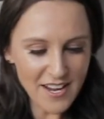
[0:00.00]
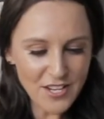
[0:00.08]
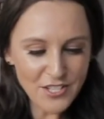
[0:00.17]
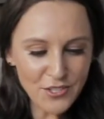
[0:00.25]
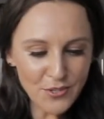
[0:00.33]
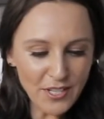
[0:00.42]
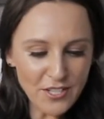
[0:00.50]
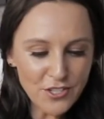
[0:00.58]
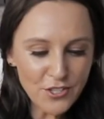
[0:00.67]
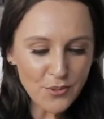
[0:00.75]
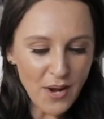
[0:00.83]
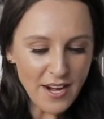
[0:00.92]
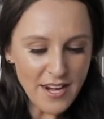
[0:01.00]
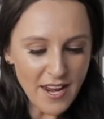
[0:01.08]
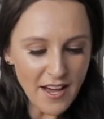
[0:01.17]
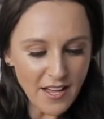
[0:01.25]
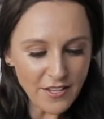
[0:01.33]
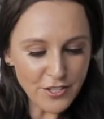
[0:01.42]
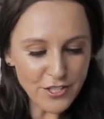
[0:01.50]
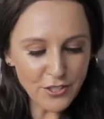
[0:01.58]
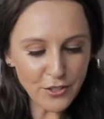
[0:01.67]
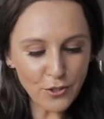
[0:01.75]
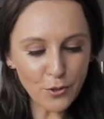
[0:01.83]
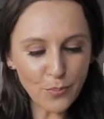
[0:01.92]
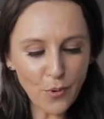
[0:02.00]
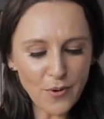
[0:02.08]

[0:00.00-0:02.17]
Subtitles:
So you can do another scoop,